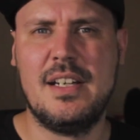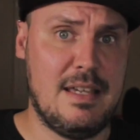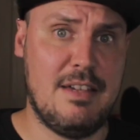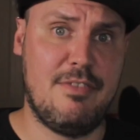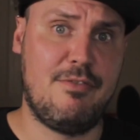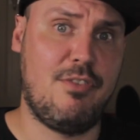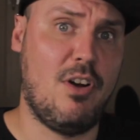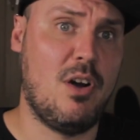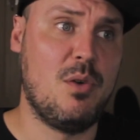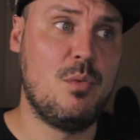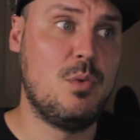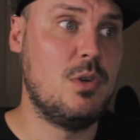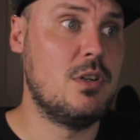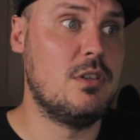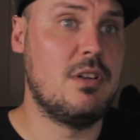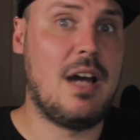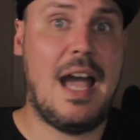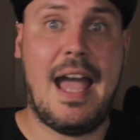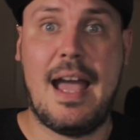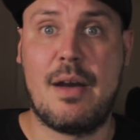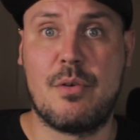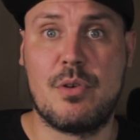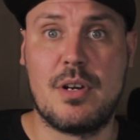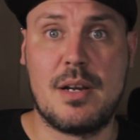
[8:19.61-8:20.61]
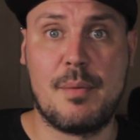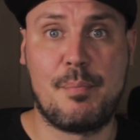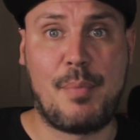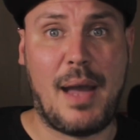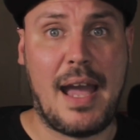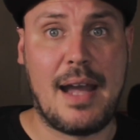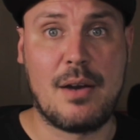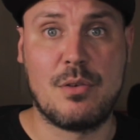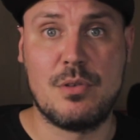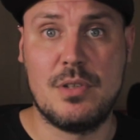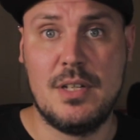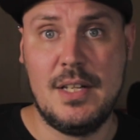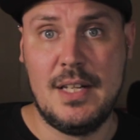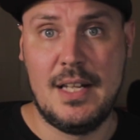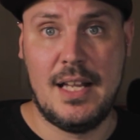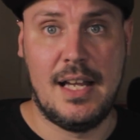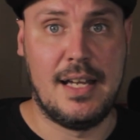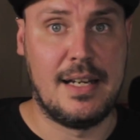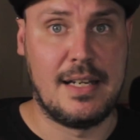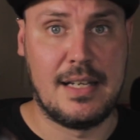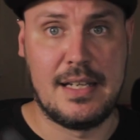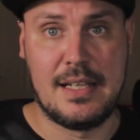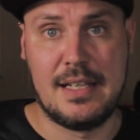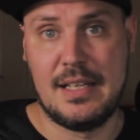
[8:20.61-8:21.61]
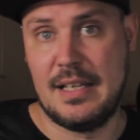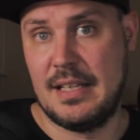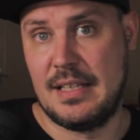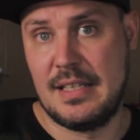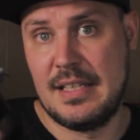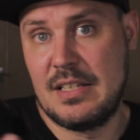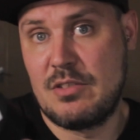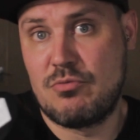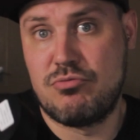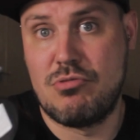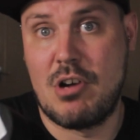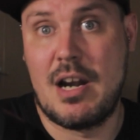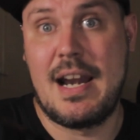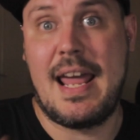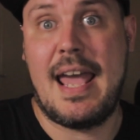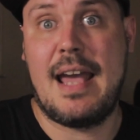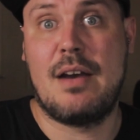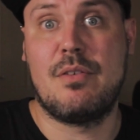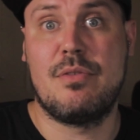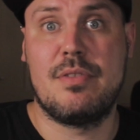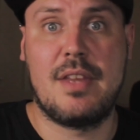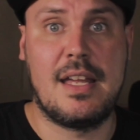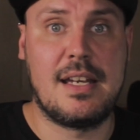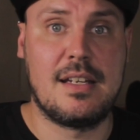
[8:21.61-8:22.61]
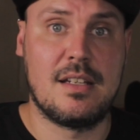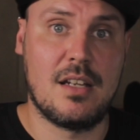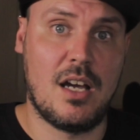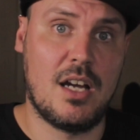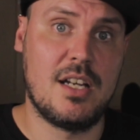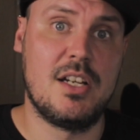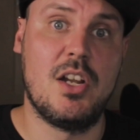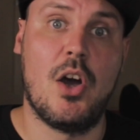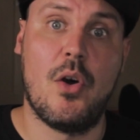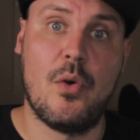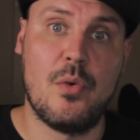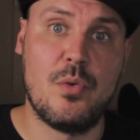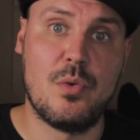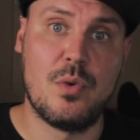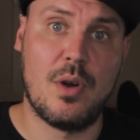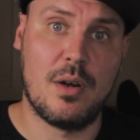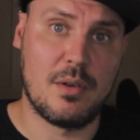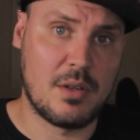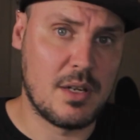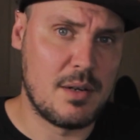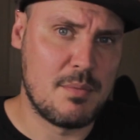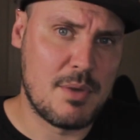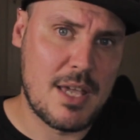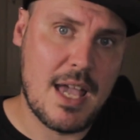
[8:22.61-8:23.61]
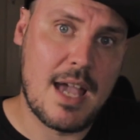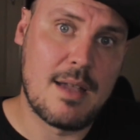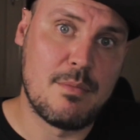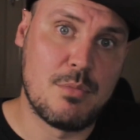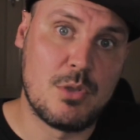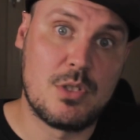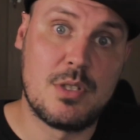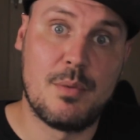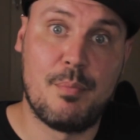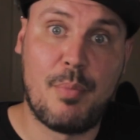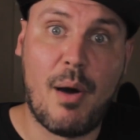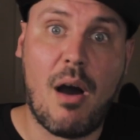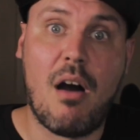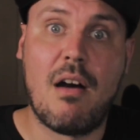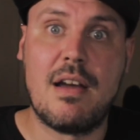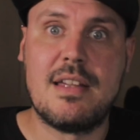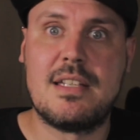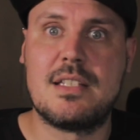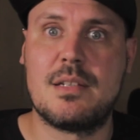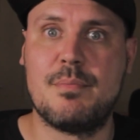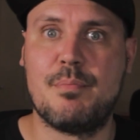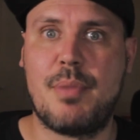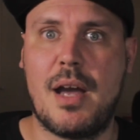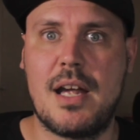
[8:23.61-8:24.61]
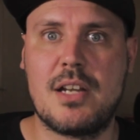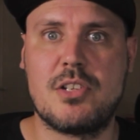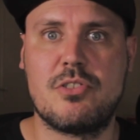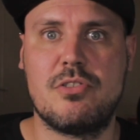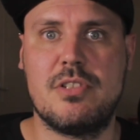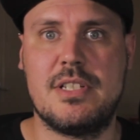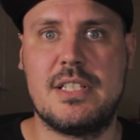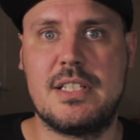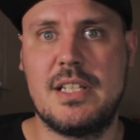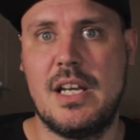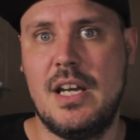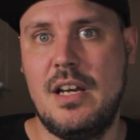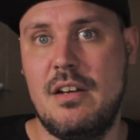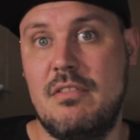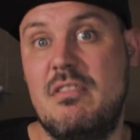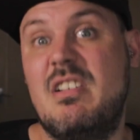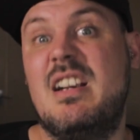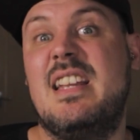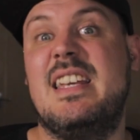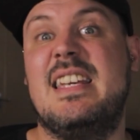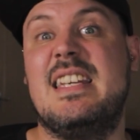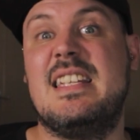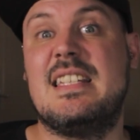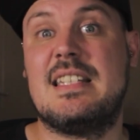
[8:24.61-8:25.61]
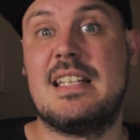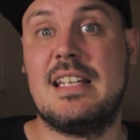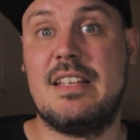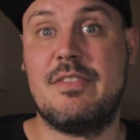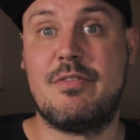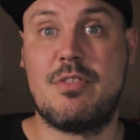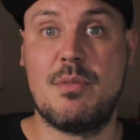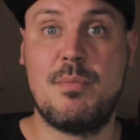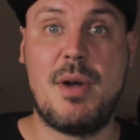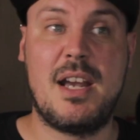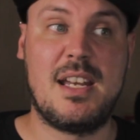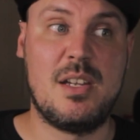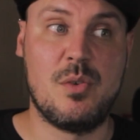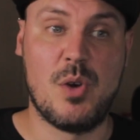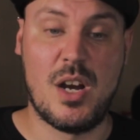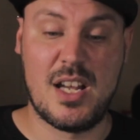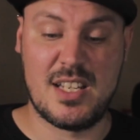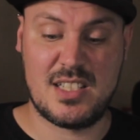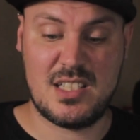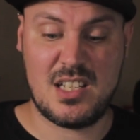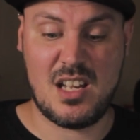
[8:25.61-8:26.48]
if I were out and about and, and this run out, then I know I'm going to be able to buy some batteries really easily from anywhere.